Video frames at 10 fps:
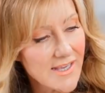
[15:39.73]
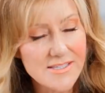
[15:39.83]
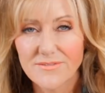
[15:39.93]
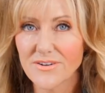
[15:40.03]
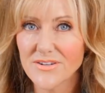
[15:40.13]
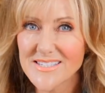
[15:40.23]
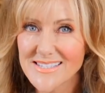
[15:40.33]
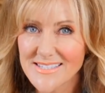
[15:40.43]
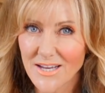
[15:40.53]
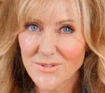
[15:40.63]
It's a very
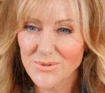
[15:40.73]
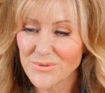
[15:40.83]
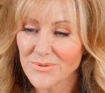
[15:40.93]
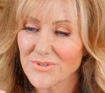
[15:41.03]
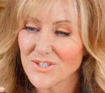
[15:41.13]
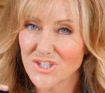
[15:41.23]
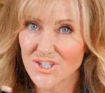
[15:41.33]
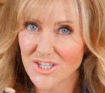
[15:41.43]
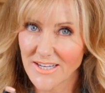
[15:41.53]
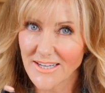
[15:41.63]
subtle
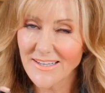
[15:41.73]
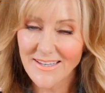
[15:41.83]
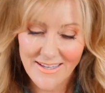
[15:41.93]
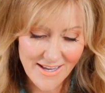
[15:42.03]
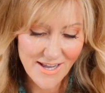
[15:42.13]
sheen.